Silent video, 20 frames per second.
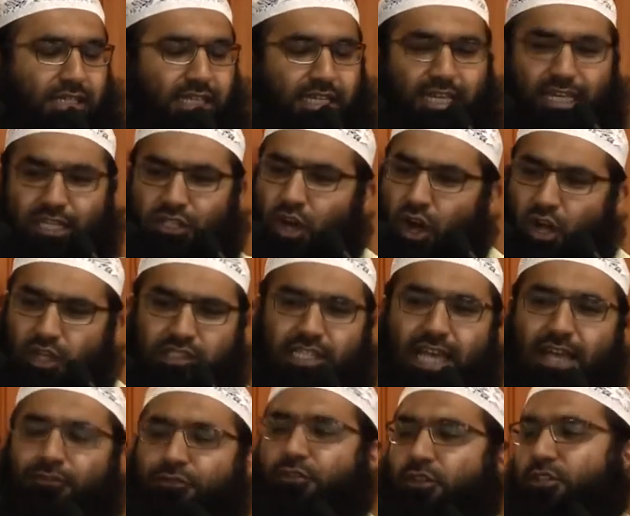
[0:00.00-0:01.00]
He knows
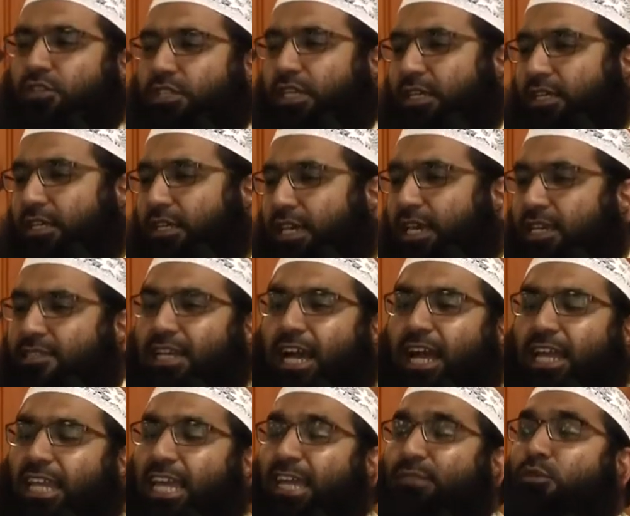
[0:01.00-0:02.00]
everything. He is
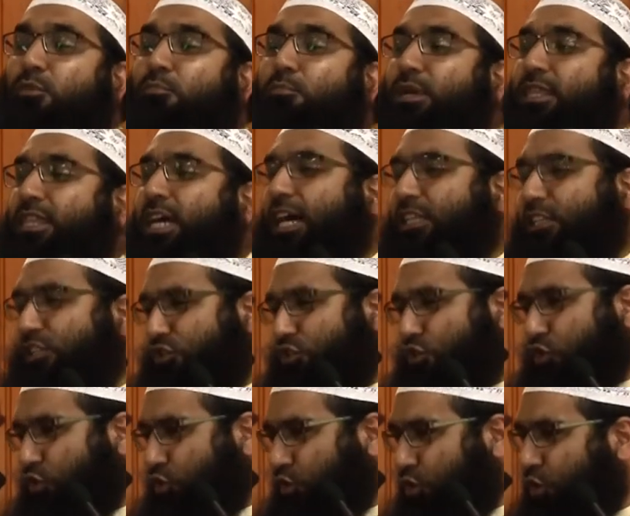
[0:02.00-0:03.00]
Alimun Bidat
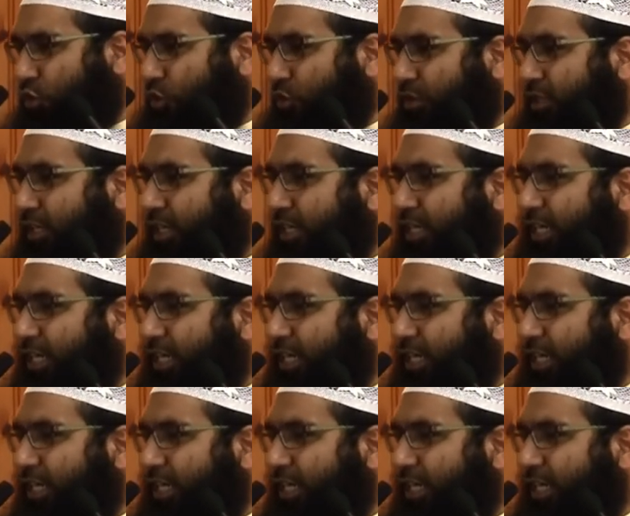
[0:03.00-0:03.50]
al-Sudur.